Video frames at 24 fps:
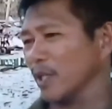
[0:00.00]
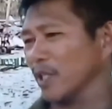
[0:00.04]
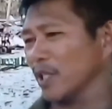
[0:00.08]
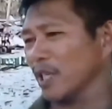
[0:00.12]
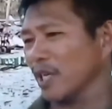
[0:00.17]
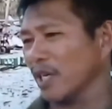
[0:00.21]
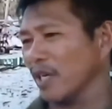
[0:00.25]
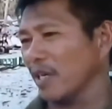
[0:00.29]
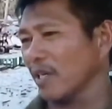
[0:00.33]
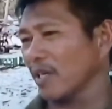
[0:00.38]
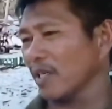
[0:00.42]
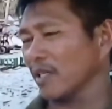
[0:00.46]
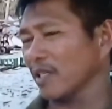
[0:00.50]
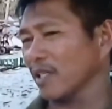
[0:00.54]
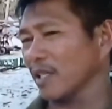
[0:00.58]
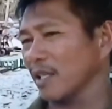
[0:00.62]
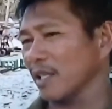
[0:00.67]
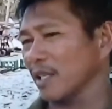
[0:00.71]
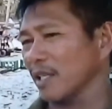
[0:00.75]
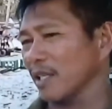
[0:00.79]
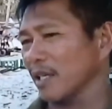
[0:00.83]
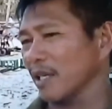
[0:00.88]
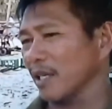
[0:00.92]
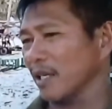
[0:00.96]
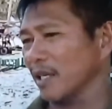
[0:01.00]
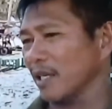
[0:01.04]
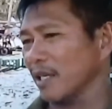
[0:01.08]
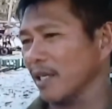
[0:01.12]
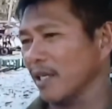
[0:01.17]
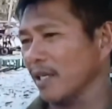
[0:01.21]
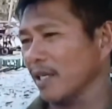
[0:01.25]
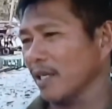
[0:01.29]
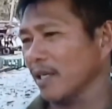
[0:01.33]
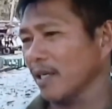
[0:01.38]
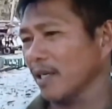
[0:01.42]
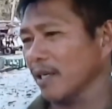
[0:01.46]
No help, no
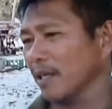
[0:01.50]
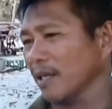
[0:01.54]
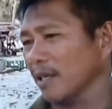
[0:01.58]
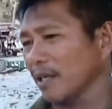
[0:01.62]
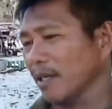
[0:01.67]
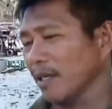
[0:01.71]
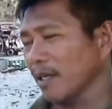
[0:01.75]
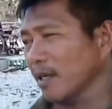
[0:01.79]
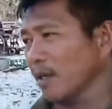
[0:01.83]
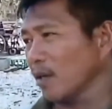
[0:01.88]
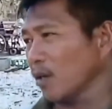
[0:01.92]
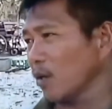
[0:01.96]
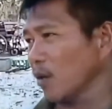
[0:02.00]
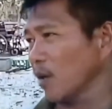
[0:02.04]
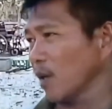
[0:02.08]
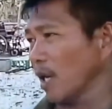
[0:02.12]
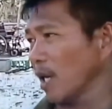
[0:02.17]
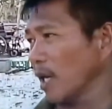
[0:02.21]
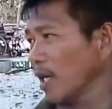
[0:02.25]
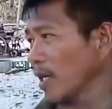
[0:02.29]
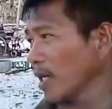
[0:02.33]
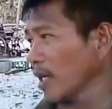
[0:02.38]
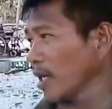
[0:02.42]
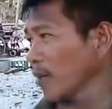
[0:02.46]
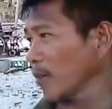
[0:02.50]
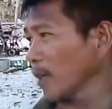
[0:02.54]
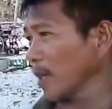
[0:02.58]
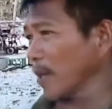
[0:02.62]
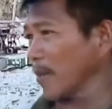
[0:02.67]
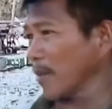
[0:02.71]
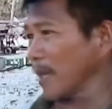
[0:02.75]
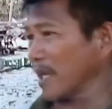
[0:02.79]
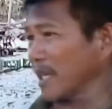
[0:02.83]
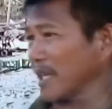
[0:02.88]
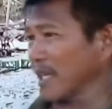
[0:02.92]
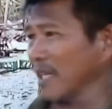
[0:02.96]
local government officials,
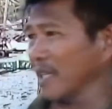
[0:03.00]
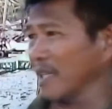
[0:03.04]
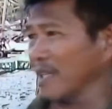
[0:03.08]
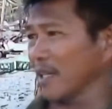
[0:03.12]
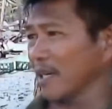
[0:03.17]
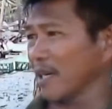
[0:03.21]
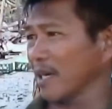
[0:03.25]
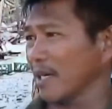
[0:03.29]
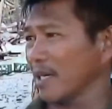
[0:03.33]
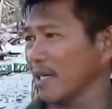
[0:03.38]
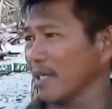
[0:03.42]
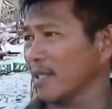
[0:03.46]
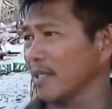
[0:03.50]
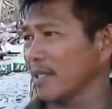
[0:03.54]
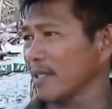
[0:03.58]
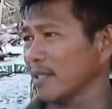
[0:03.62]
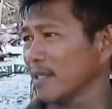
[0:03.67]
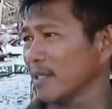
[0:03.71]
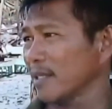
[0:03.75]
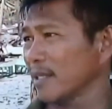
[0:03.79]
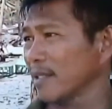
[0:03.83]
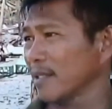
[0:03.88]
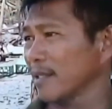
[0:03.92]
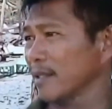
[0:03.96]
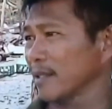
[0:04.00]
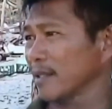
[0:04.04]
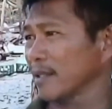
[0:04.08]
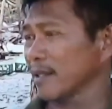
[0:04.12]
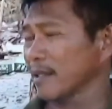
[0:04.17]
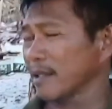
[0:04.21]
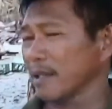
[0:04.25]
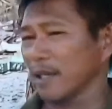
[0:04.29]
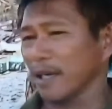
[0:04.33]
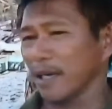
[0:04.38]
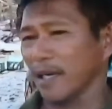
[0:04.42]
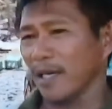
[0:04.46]
no city officials, says
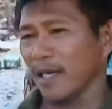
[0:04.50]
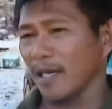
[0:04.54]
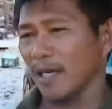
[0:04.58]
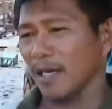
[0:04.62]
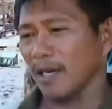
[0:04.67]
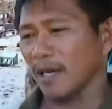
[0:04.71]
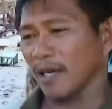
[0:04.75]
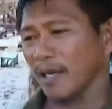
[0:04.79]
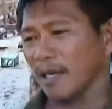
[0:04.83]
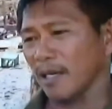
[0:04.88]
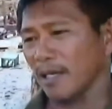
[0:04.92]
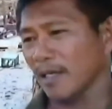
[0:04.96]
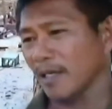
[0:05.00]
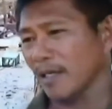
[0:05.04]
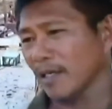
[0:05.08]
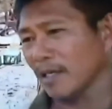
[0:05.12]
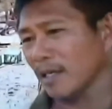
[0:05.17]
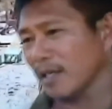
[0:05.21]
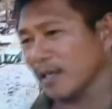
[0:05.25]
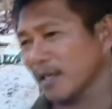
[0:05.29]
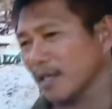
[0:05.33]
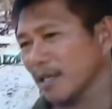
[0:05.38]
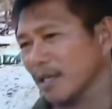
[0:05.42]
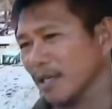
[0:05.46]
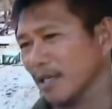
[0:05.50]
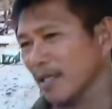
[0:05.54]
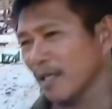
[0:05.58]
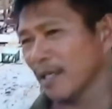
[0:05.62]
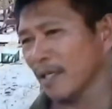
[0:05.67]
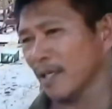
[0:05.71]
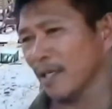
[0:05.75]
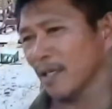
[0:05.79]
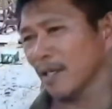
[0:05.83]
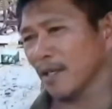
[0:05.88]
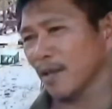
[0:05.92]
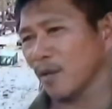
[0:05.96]
Jubilin's father.
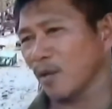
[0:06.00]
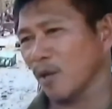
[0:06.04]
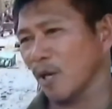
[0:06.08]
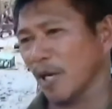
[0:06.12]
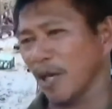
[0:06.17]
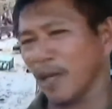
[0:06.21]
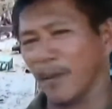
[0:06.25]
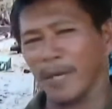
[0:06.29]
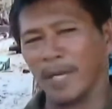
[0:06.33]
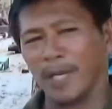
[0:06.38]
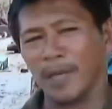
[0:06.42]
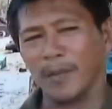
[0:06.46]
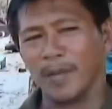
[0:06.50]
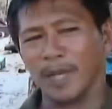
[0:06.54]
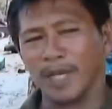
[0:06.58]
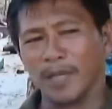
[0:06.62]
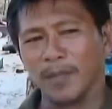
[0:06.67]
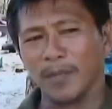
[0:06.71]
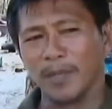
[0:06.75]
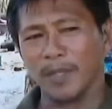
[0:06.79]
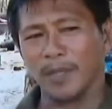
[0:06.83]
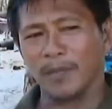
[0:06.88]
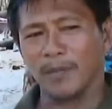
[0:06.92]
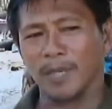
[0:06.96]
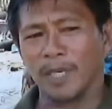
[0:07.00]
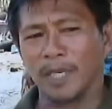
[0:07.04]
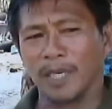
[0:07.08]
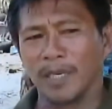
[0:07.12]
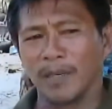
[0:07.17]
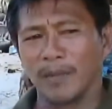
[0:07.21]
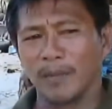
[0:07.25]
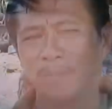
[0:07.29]
Nobody is showing themselves.